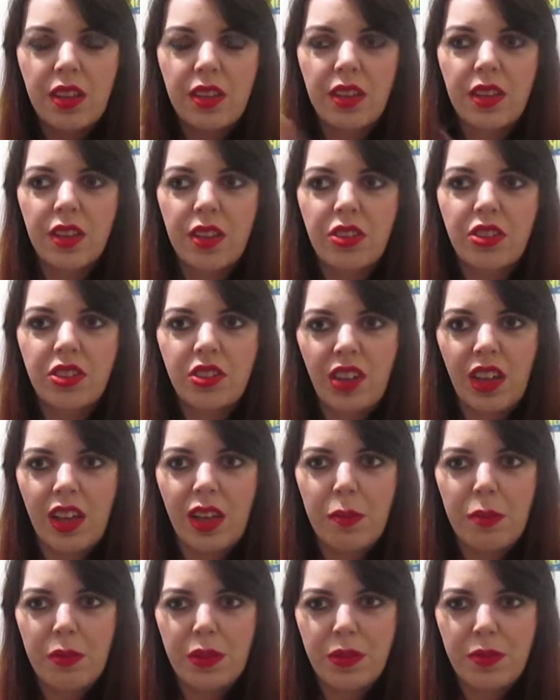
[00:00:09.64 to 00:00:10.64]
the other
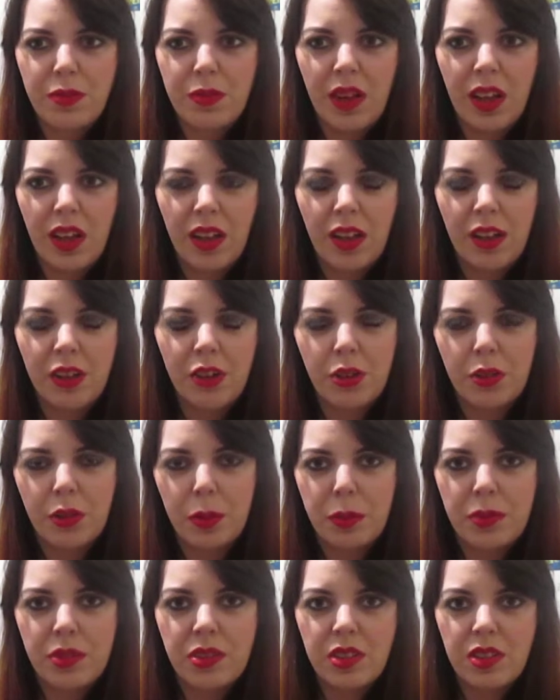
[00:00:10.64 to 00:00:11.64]
day, but the file got
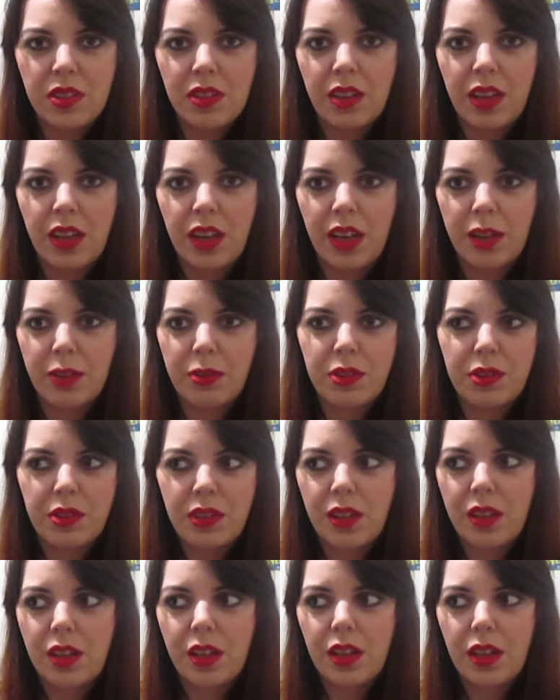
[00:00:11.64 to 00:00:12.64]
corrupted and I was
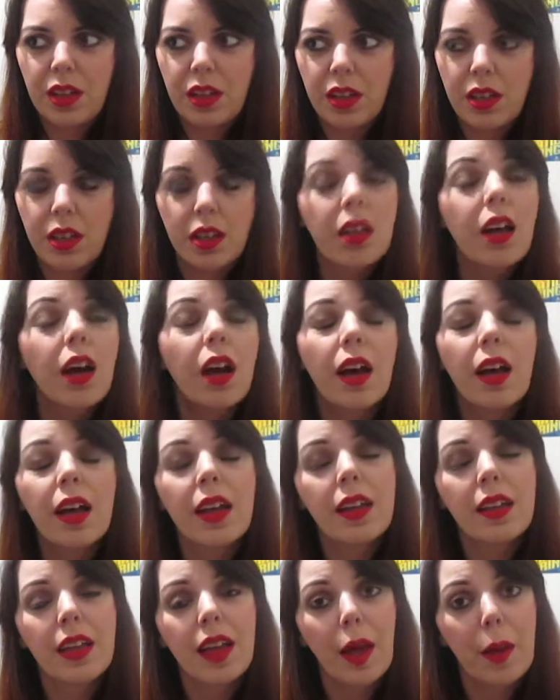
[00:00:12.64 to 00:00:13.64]
not
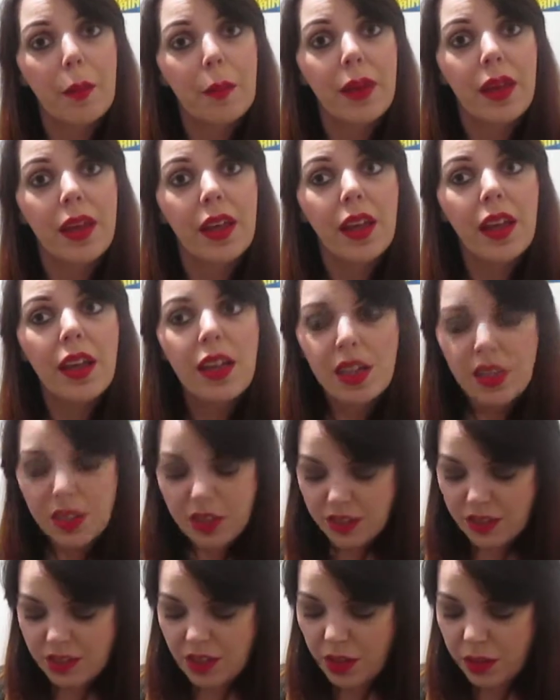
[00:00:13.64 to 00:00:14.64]
happy.
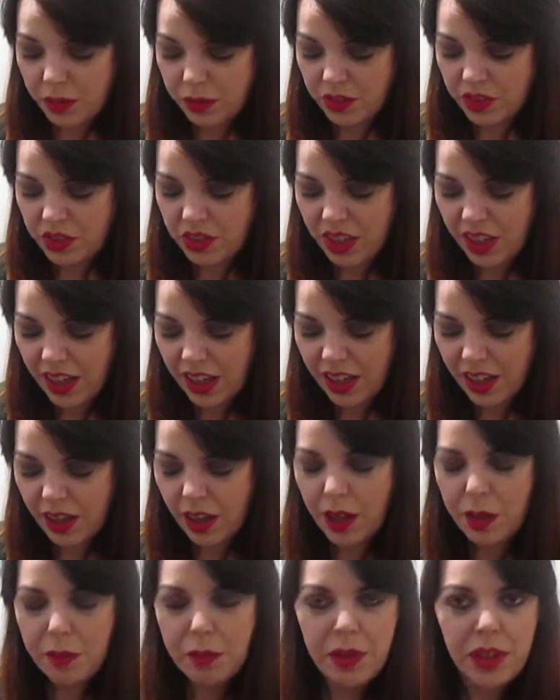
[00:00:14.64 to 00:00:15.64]
So today
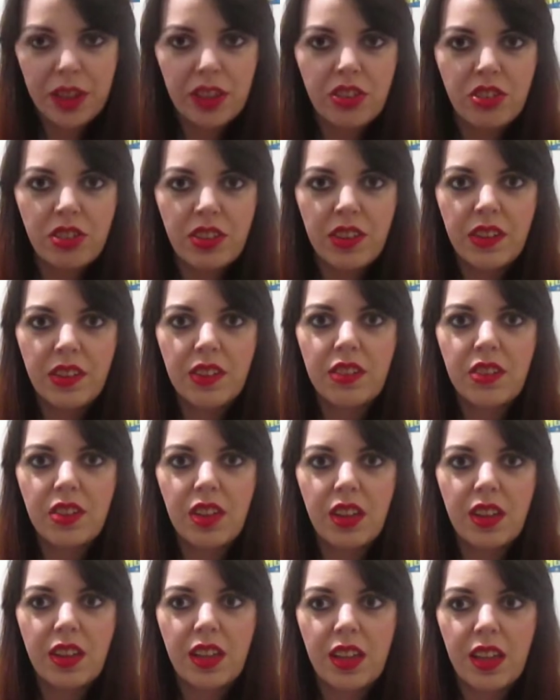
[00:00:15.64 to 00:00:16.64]
I purchased
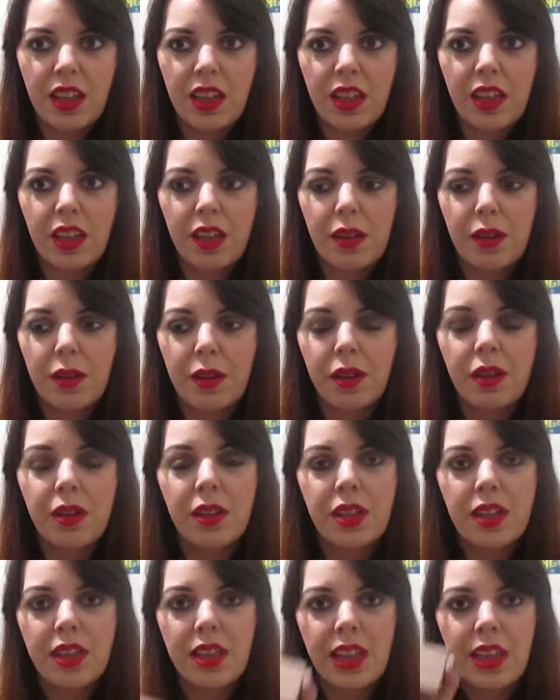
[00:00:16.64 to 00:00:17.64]
the
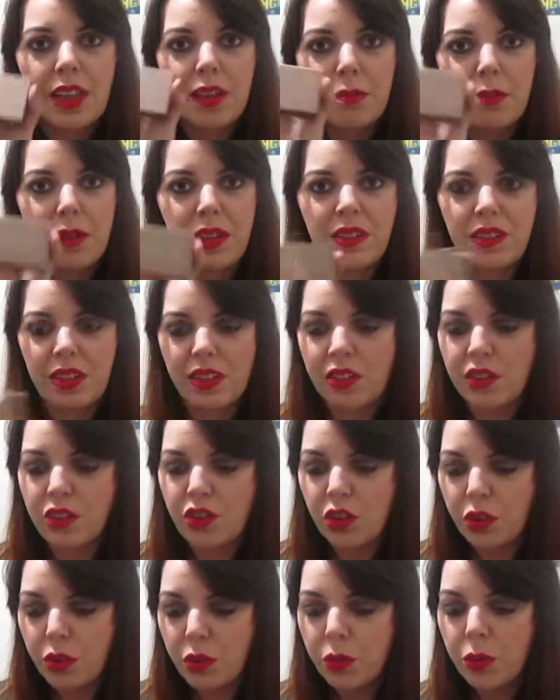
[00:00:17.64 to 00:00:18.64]
Naked Basics
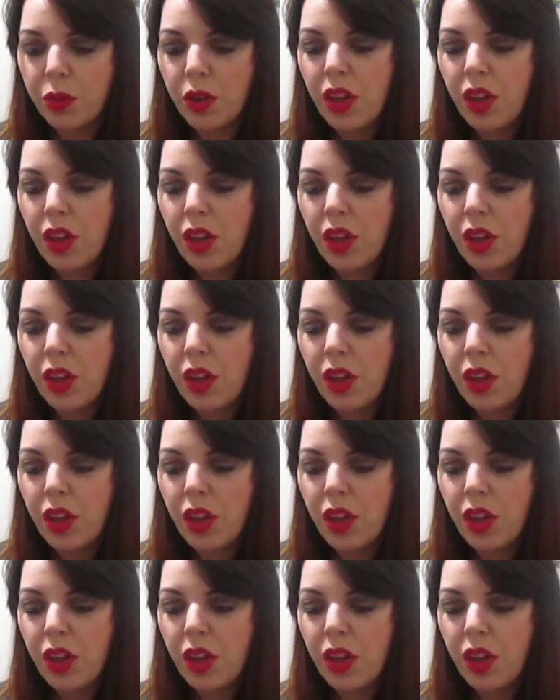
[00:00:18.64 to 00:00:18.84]
2